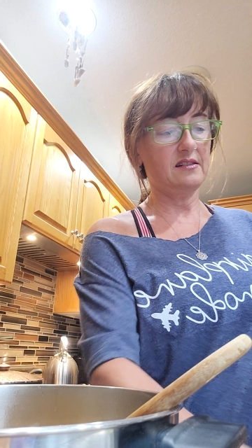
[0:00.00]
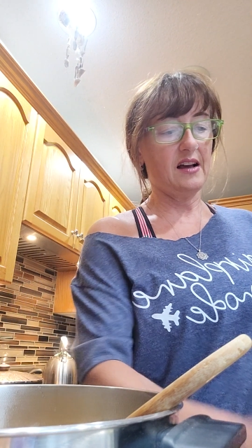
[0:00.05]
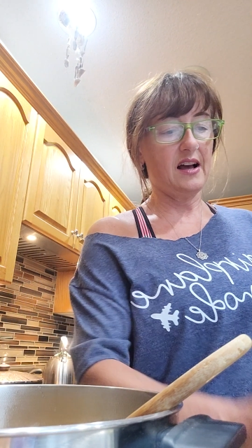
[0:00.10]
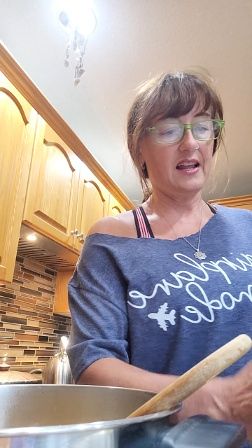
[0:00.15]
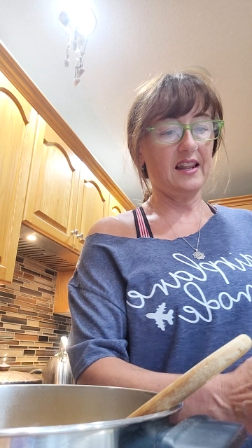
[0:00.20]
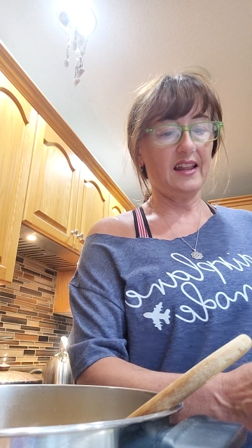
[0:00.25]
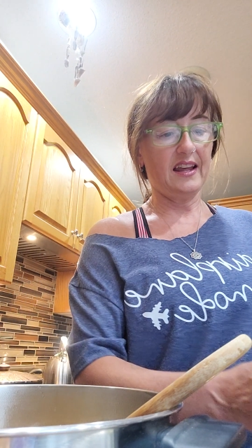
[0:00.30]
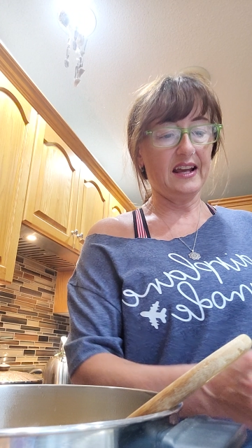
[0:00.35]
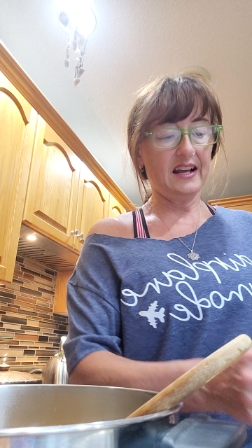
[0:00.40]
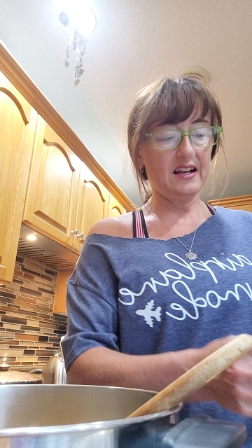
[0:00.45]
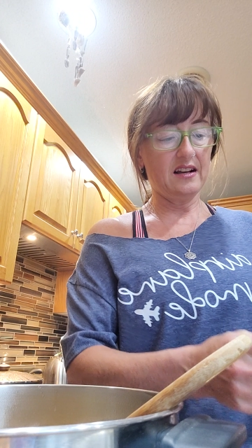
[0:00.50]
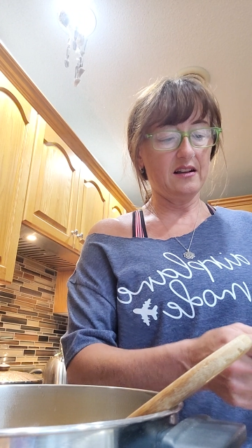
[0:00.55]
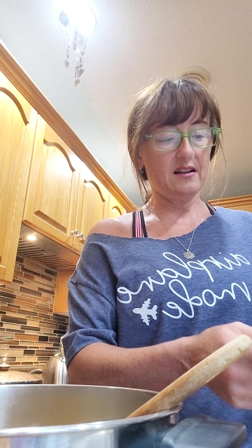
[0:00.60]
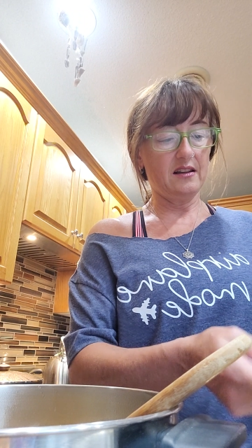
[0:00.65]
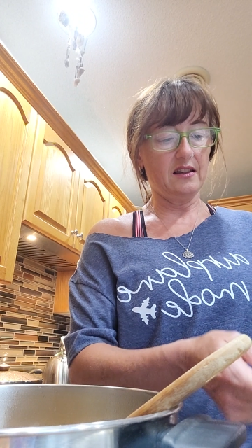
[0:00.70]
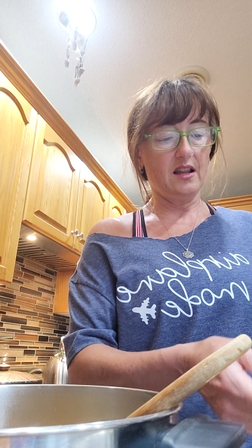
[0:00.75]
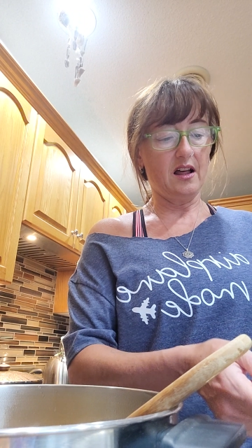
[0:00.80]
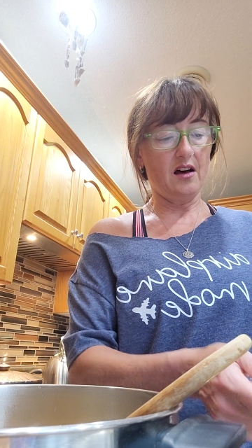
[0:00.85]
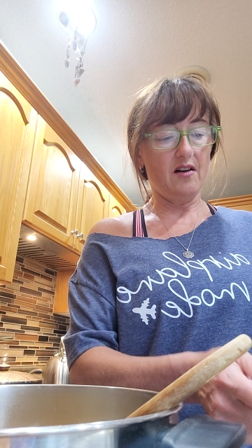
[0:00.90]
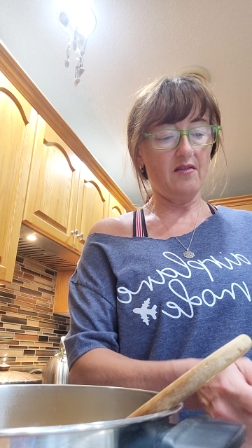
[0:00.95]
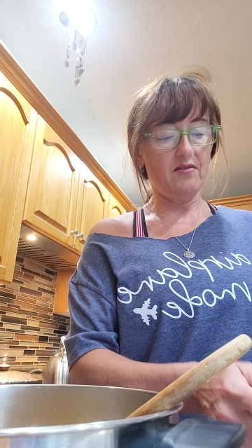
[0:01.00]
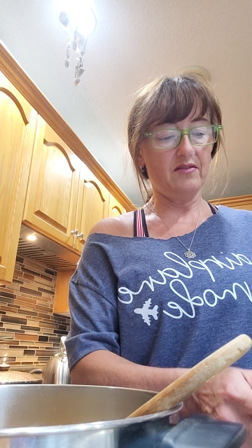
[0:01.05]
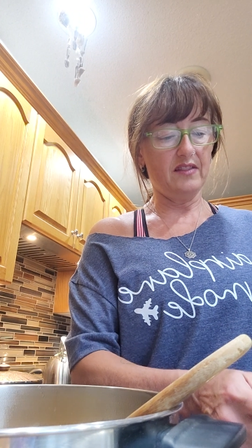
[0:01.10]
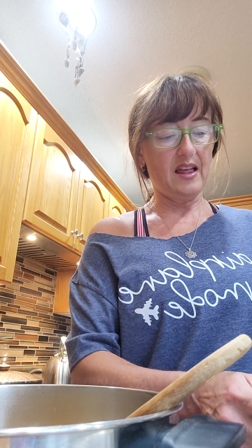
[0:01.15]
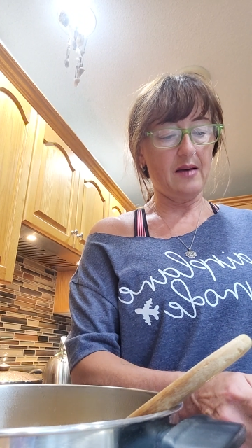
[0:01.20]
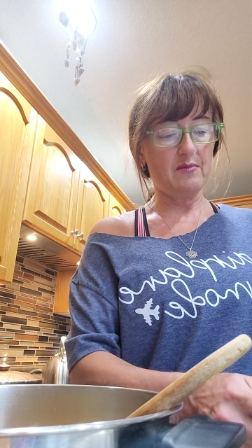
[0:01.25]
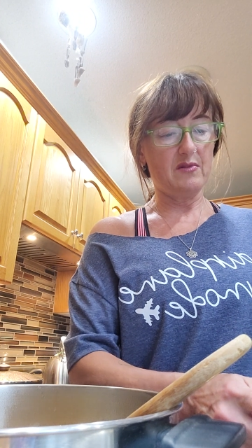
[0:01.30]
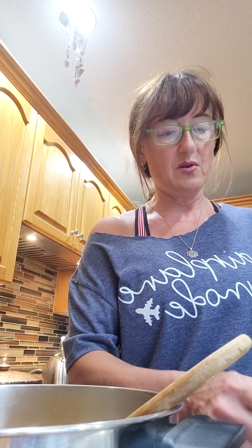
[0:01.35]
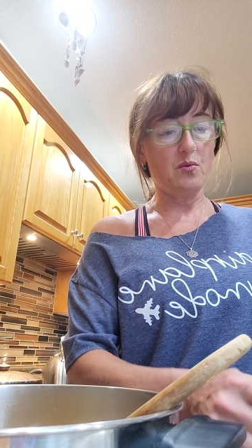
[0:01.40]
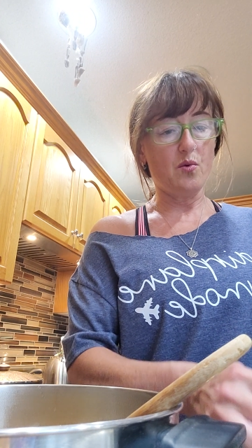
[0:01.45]
I love
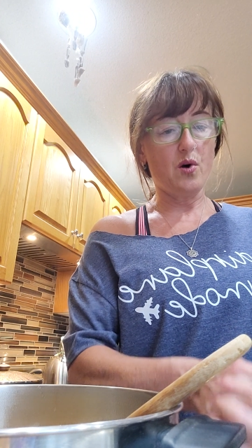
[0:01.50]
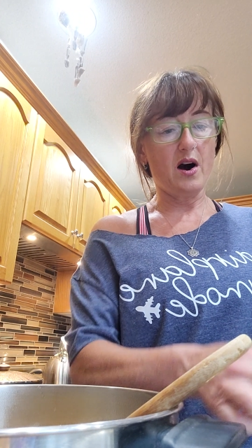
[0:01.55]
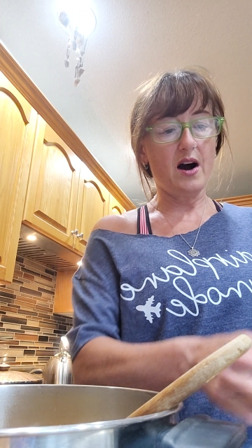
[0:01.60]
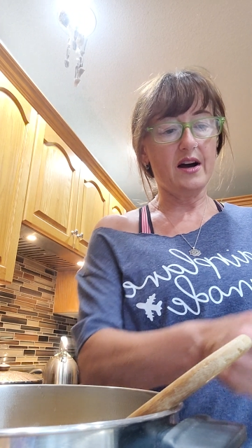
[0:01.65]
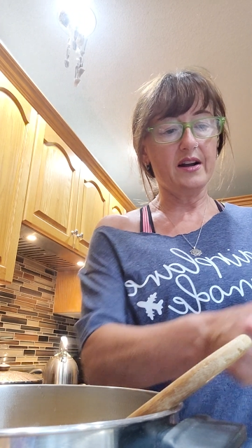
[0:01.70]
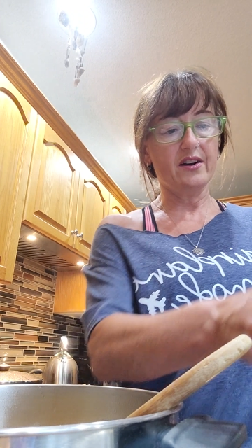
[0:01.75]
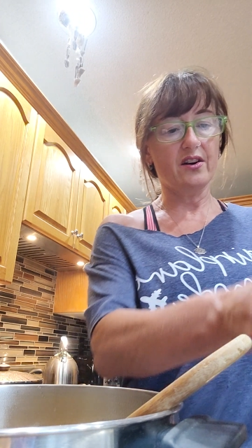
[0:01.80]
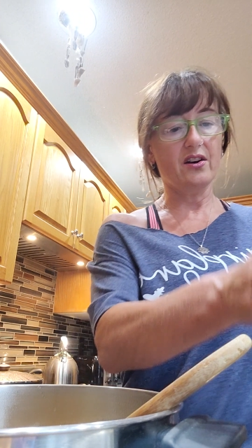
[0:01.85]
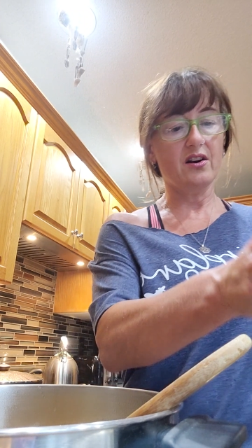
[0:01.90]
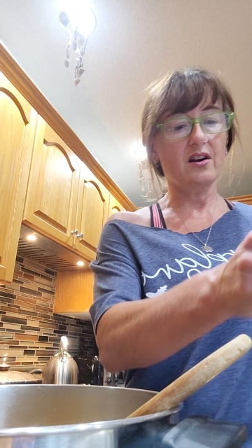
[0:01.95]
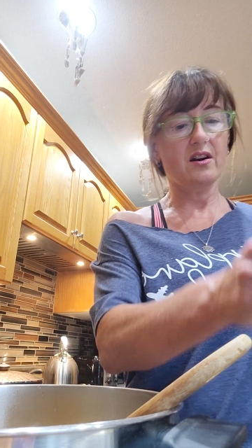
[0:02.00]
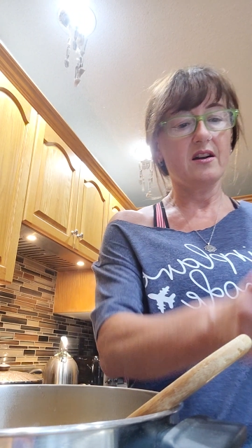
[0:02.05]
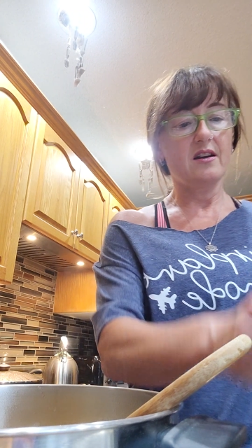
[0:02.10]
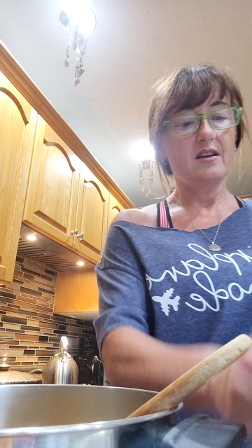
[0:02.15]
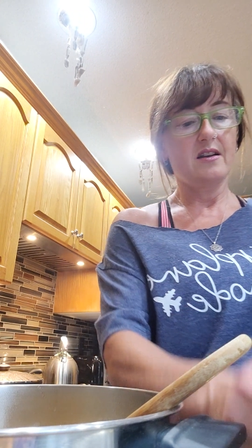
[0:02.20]
lemon water.